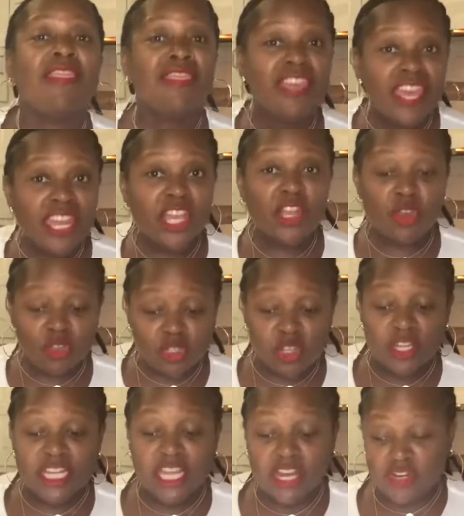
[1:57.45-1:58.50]
Then it goes
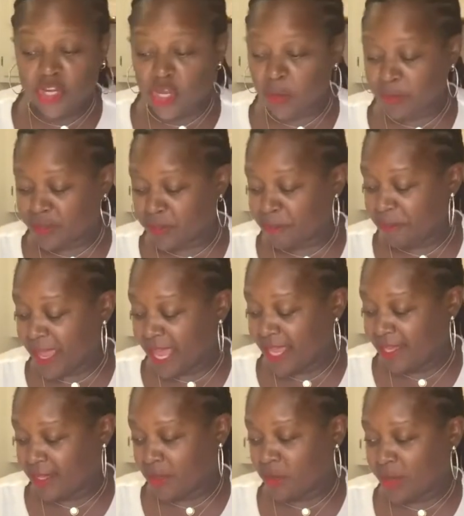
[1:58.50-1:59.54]
on here to
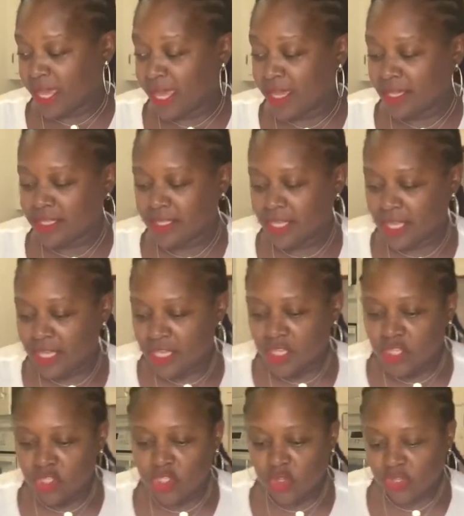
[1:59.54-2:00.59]
bake, okay?
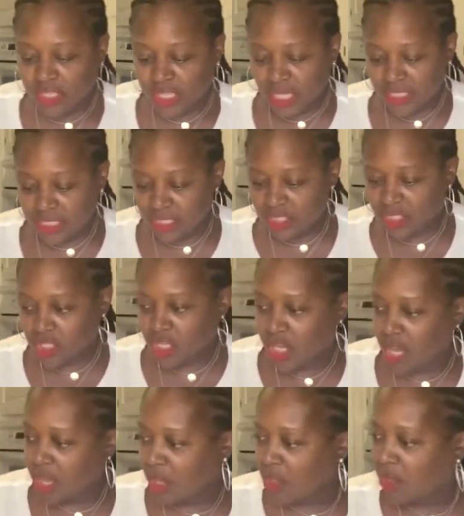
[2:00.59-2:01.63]
So let's
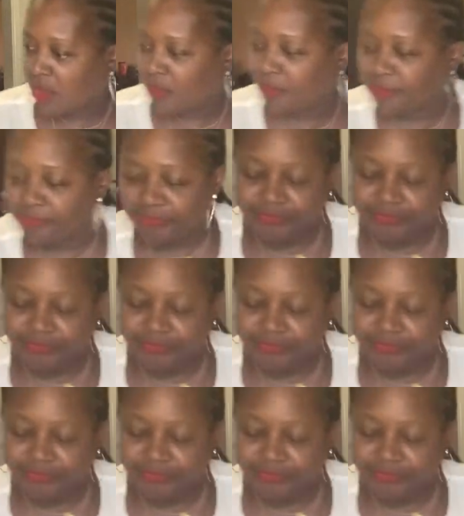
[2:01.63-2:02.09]
go.